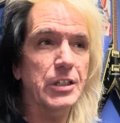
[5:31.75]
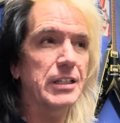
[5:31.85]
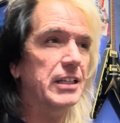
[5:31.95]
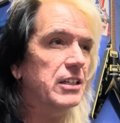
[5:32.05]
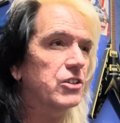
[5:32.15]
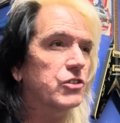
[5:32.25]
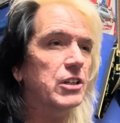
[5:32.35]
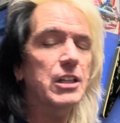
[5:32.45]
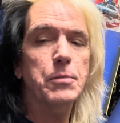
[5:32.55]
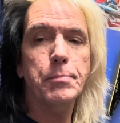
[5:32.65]
and they just sit
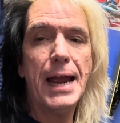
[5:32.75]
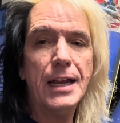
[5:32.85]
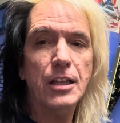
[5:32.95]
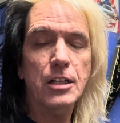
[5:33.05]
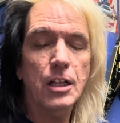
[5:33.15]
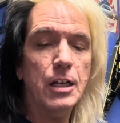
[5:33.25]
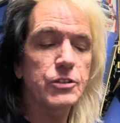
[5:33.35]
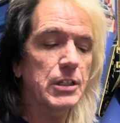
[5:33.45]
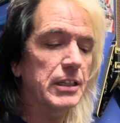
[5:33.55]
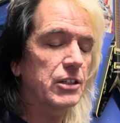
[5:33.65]
in the back of the
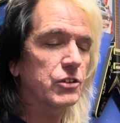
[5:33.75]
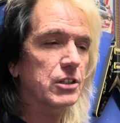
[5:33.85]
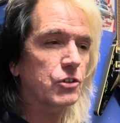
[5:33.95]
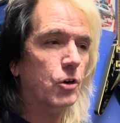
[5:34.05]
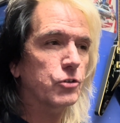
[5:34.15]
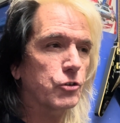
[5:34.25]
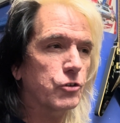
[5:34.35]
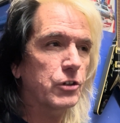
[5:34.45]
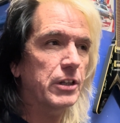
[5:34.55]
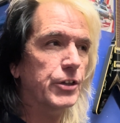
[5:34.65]
closet, and these guitars are
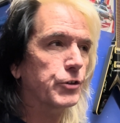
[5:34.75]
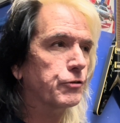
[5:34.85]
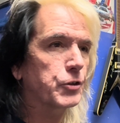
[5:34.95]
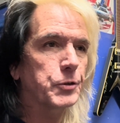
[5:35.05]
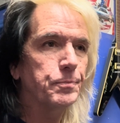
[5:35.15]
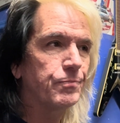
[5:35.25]
sitting there for